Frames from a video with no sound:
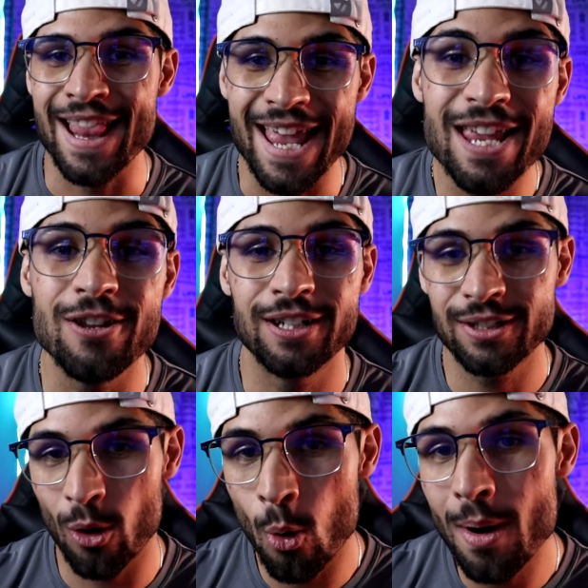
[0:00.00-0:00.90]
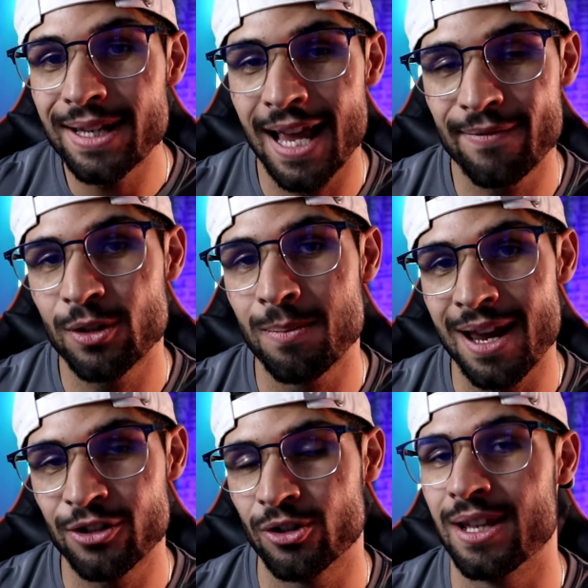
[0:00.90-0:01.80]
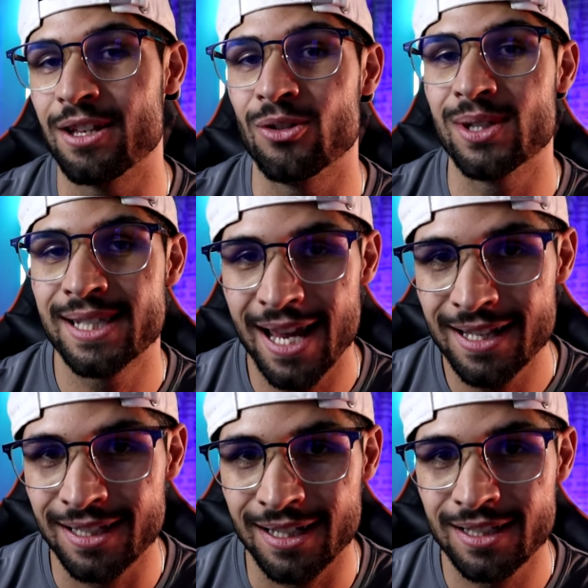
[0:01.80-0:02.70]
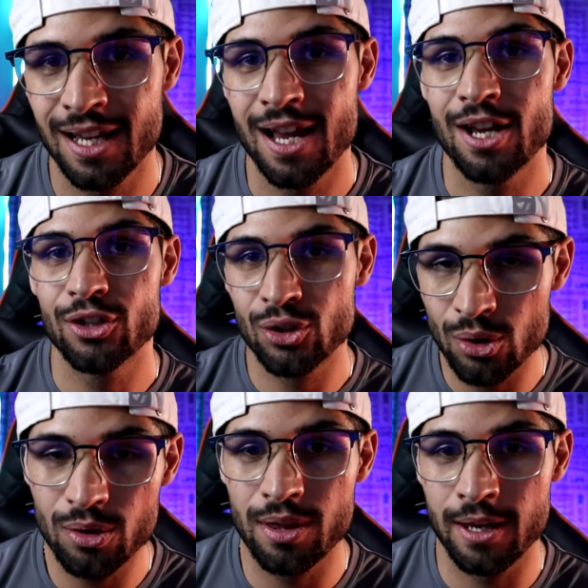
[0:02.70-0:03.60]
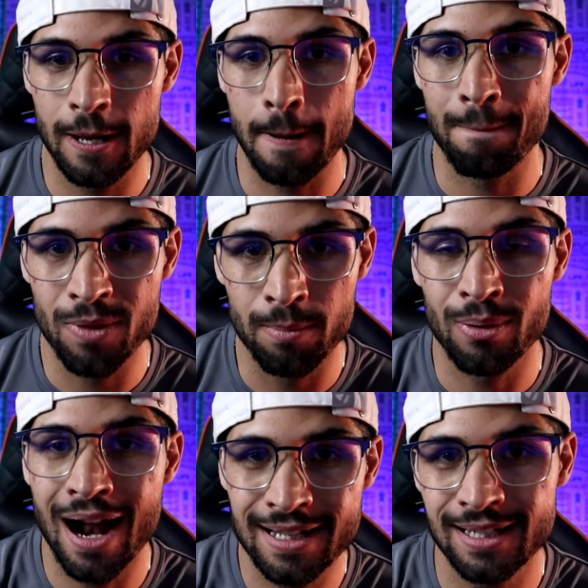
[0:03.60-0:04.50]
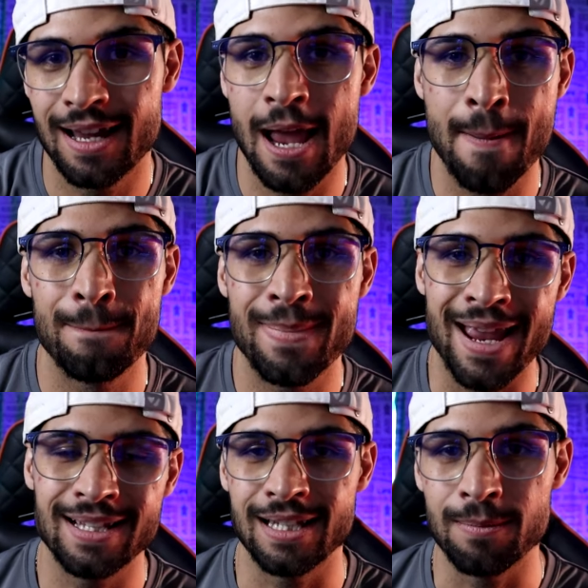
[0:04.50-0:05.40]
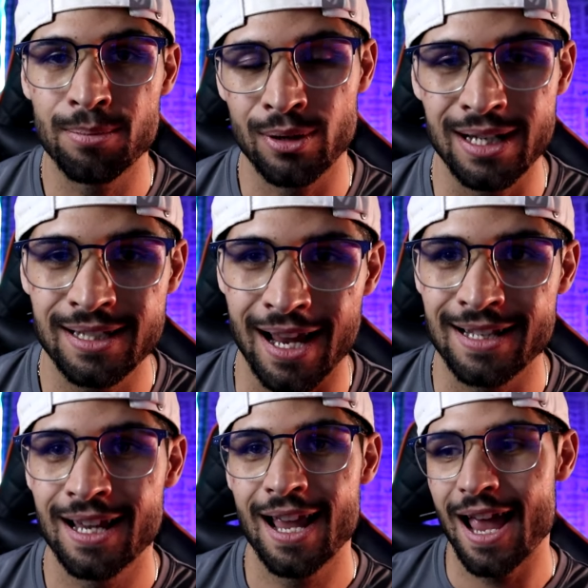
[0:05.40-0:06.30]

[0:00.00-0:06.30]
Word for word: And there you just always have to make sure that you set it to the, the brighter and bassy preset.